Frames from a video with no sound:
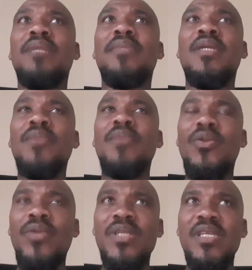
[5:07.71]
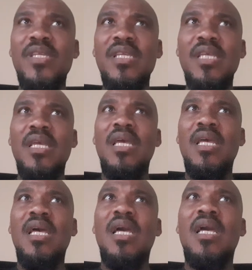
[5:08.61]
immigrants
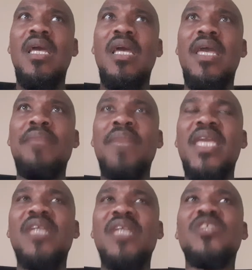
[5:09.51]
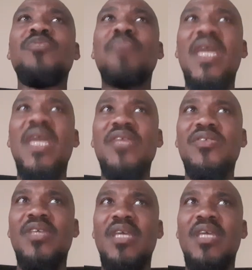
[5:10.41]
and making space.